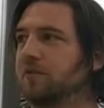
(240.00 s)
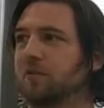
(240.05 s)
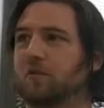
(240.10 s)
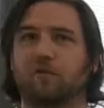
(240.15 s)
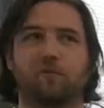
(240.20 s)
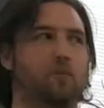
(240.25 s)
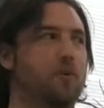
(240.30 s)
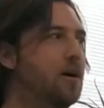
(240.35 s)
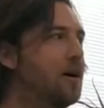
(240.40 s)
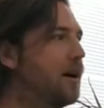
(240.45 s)
sort
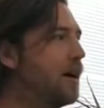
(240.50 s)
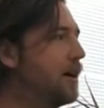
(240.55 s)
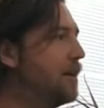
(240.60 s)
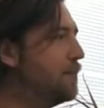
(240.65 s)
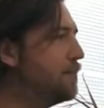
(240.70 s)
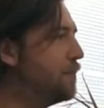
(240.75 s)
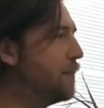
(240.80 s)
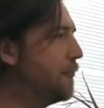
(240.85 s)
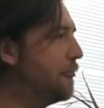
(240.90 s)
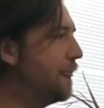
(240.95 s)
of why.
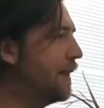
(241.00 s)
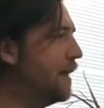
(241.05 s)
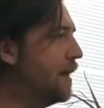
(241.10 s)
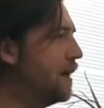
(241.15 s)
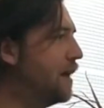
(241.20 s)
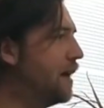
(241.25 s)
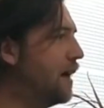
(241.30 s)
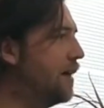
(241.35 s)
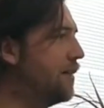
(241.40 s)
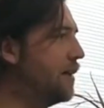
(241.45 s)

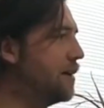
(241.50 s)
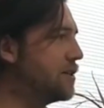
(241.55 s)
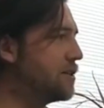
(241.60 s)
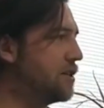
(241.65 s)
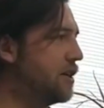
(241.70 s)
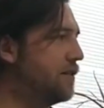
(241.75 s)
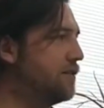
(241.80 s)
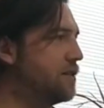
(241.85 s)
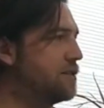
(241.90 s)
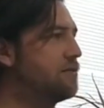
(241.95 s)
And then a
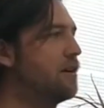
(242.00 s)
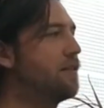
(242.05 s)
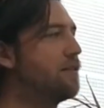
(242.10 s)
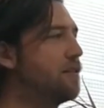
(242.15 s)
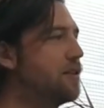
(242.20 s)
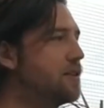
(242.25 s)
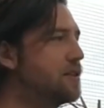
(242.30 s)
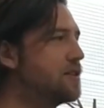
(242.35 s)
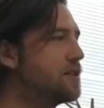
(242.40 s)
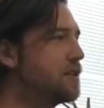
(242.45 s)
service
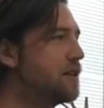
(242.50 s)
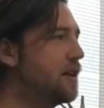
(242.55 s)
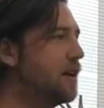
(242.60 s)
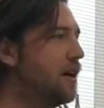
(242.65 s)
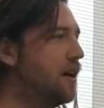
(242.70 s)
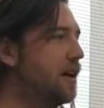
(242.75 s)
reference,